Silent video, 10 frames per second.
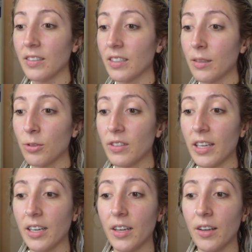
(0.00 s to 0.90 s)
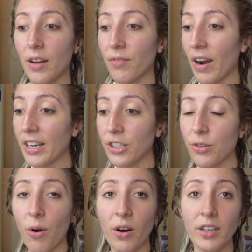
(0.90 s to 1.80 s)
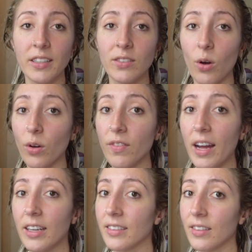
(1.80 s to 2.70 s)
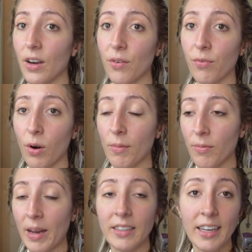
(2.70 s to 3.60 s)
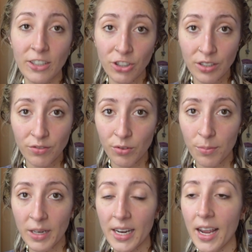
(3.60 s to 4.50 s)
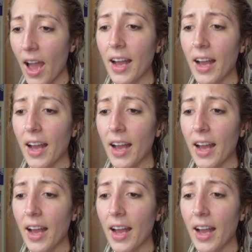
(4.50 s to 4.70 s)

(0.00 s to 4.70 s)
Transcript: Listening to music, finding new artists, all that is a form of meditation for me,